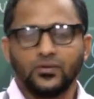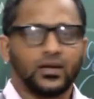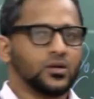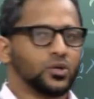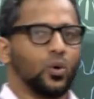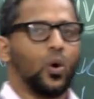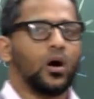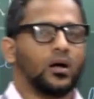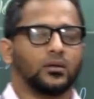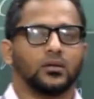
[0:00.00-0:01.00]
We can show
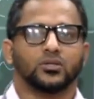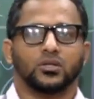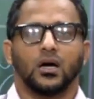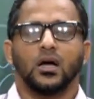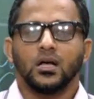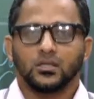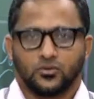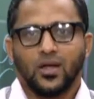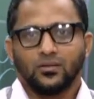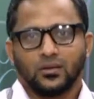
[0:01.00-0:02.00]
the
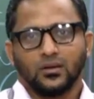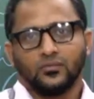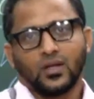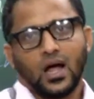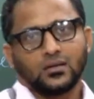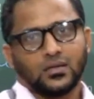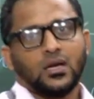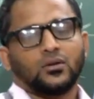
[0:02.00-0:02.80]
strength enough that